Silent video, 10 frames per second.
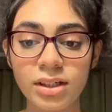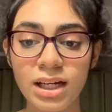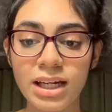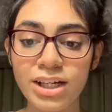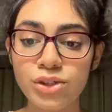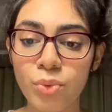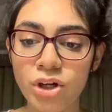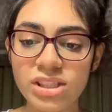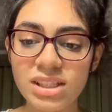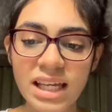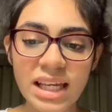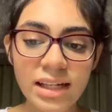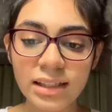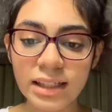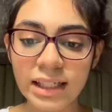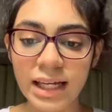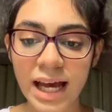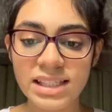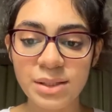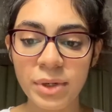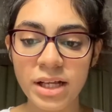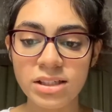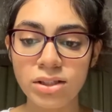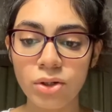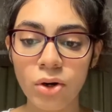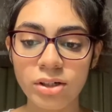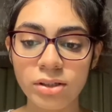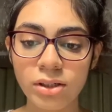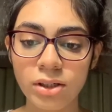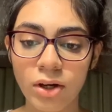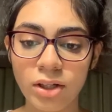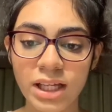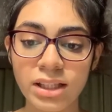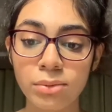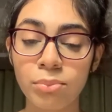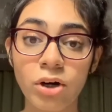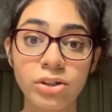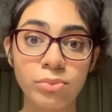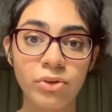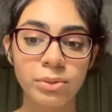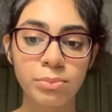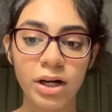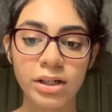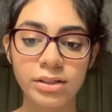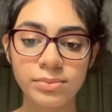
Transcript: Lajo watches eagerly as he places the cotton cloth at the bottom of the bucket.